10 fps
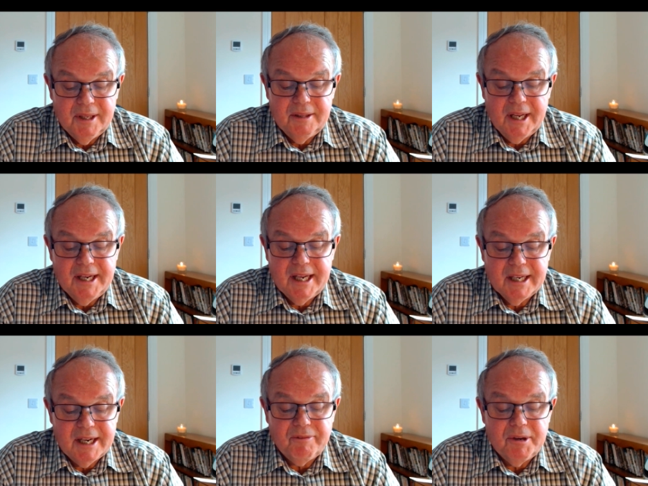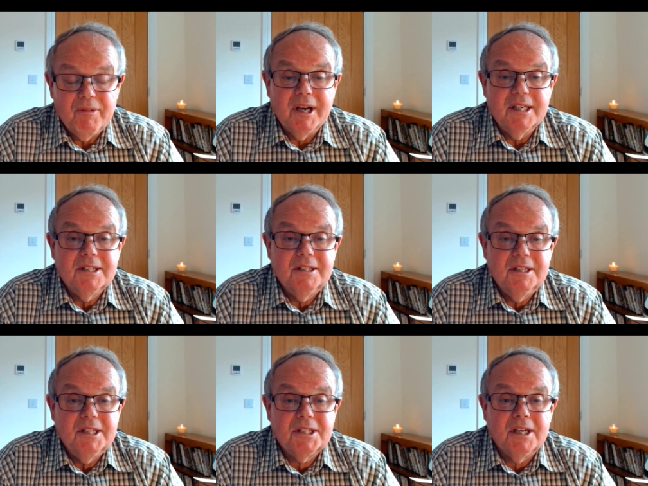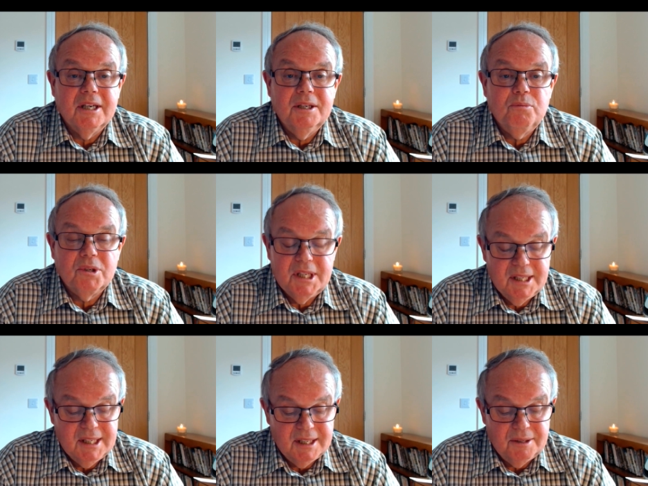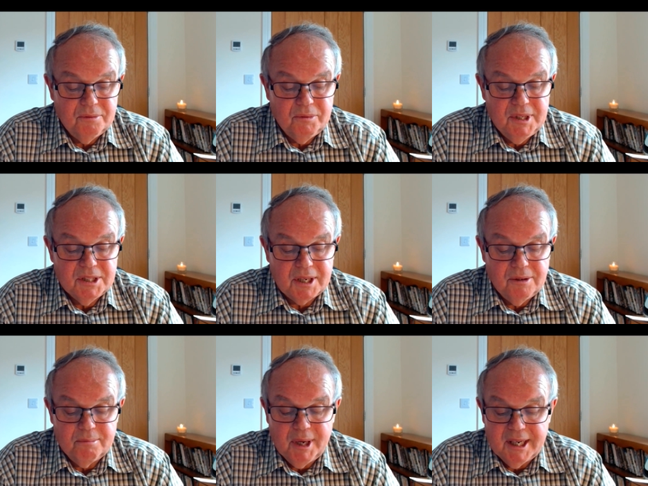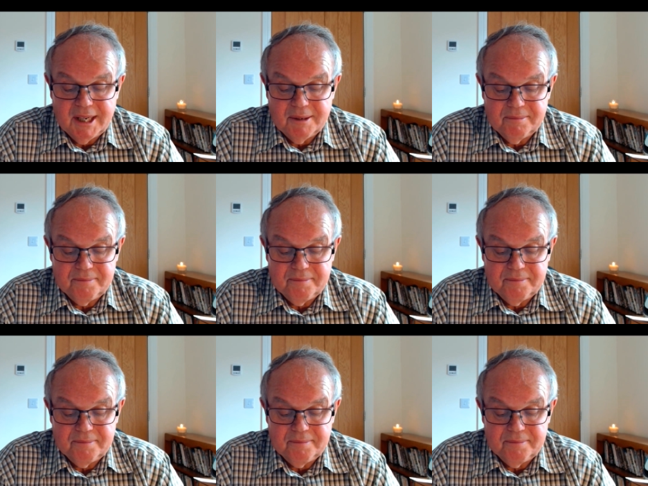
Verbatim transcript: then he had every right to decide what he did with his own money.